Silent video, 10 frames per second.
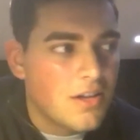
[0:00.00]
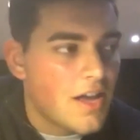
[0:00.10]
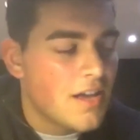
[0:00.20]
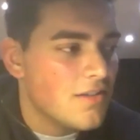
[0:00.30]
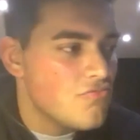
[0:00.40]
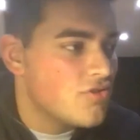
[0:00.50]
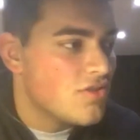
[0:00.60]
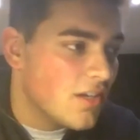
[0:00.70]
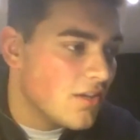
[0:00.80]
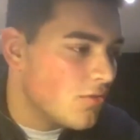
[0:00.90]
Okay,
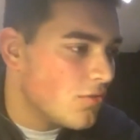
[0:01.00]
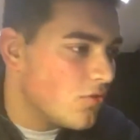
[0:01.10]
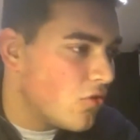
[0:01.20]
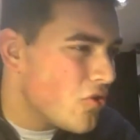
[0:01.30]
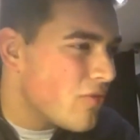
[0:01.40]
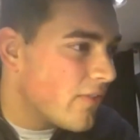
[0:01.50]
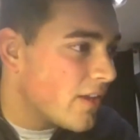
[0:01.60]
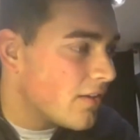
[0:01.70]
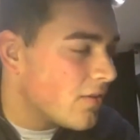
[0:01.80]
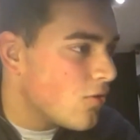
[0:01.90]
interesting. Do you
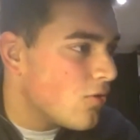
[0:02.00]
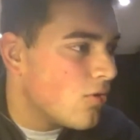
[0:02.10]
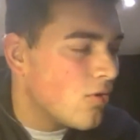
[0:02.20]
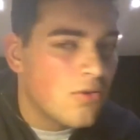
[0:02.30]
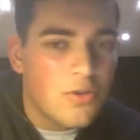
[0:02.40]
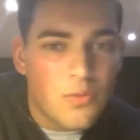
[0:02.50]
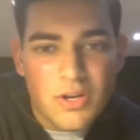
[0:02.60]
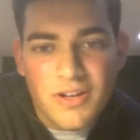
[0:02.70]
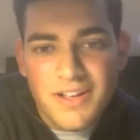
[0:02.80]
think you want to